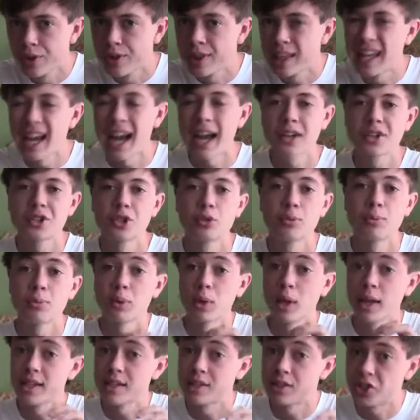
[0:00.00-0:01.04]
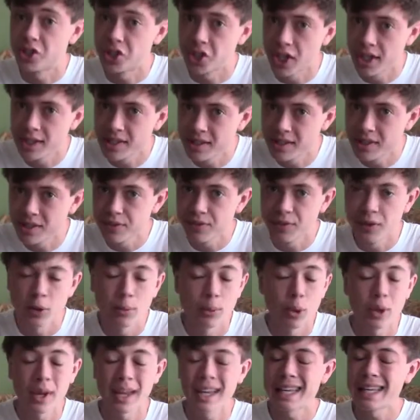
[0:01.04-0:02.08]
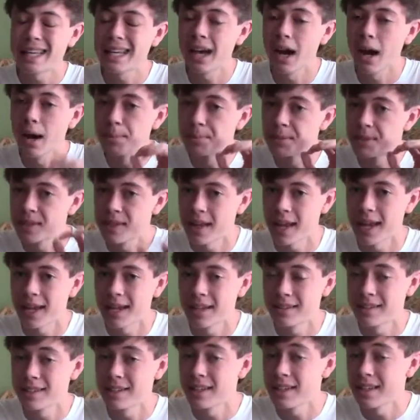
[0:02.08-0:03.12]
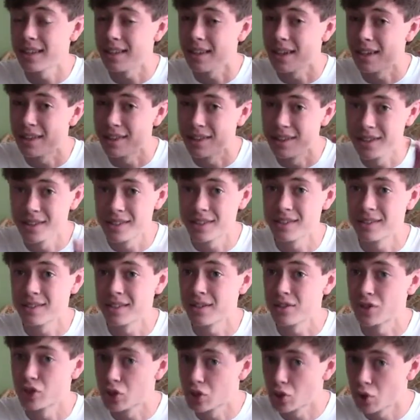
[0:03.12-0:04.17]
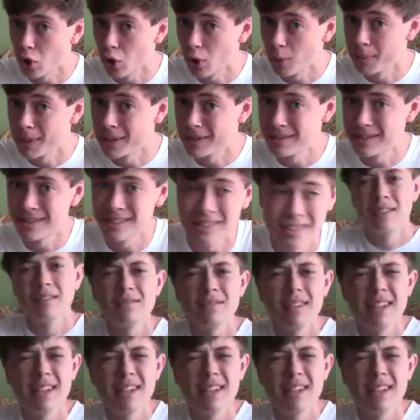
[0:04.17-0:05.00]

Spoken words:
the actor who plays Jason in this film, okay, he ups the ante in this installment.